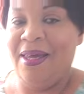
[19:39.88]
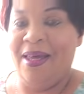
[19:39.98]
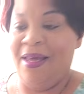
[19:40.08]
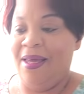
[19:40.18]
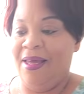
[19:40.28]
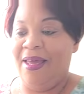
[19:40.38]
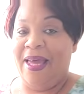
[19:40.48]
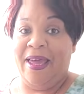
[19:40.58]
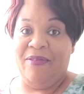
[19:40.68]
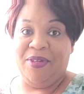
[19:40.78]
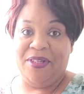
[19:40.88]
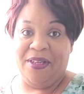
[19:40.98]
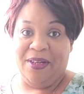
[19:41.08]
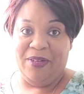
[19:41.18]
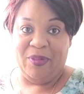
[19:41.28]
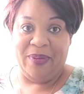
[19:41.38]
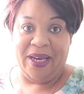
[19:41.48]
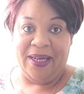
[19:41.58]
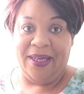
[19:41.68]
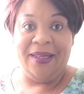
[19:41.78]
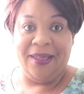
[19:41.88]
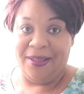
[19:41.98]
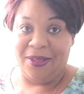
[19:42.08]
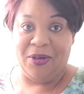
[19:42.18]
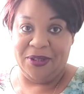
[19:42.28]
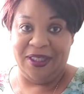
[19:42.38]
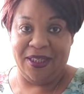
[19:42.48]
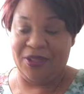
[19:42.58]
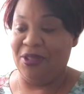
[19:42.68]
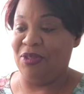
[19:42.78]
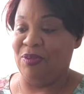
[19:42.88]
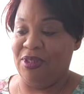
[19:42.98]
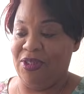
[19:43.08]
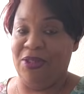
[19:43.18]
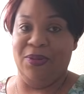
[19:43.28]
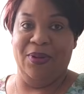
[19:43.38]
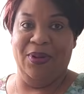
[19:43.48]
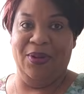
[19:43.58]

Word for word: Uh, I have to tell everybody, don't touch this one too.